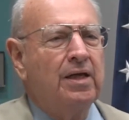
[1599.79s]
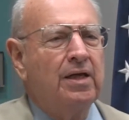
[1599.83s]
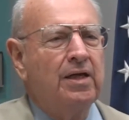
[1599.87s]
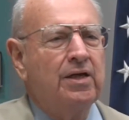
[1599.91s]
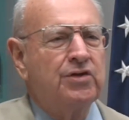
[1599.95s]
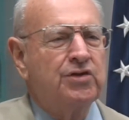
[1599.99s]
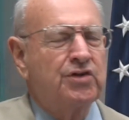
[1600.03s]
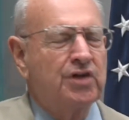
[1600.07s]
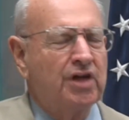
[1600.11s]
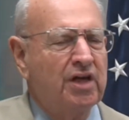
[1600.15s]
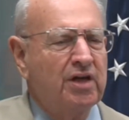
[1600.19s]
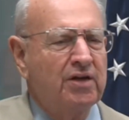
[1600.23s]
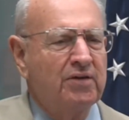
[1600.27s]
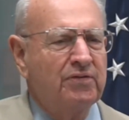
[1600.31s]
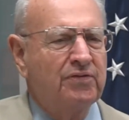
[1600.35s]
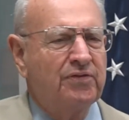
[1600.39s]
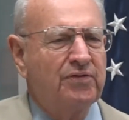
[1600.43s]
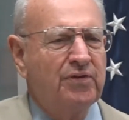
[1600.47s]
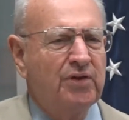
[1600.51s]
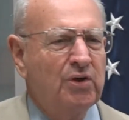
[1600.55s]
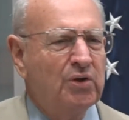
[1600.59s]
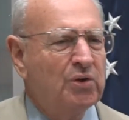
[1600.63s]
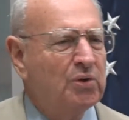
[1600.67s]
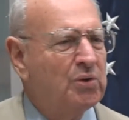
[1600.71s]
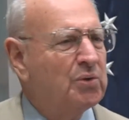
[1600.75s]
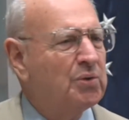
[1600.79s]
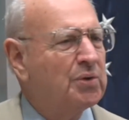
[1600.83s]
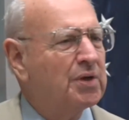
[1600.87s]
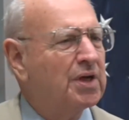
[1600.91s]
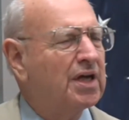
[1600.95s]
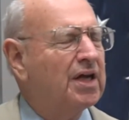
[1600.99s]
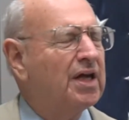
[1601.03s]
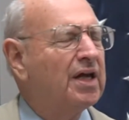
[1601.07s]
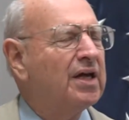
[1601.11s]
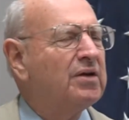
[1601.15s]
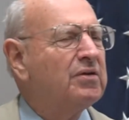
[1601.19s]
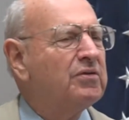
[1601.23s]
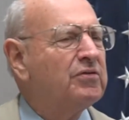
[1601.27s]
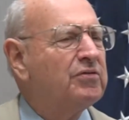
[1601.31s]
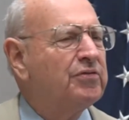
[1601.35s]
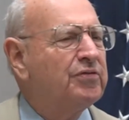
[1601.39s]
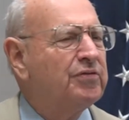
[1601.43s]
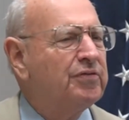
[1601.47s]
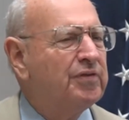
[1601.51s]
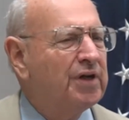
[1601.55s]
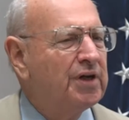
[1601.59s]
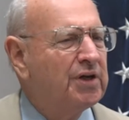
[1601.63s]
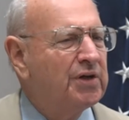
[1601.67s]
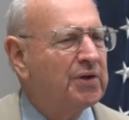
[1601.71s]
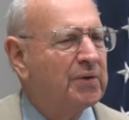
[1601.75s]
is if you can
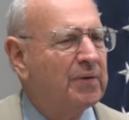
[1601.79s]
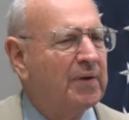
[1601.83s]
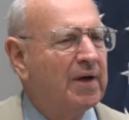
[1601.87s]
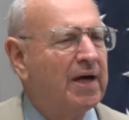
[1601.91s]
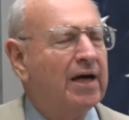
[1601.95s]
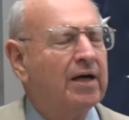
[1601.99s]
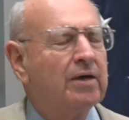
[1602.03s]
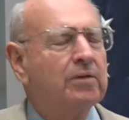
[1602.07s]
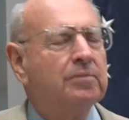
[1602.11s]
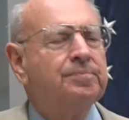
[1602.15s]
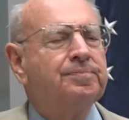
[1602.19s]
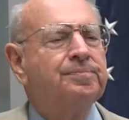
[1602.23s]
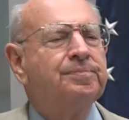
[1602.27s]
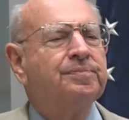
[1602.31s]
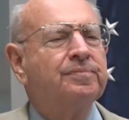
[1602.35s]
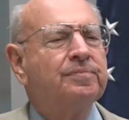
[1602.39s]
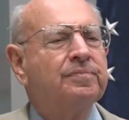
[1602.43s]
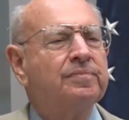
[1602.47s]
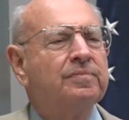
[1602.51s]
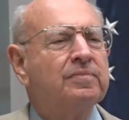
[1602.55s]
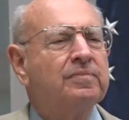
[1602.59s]
figure out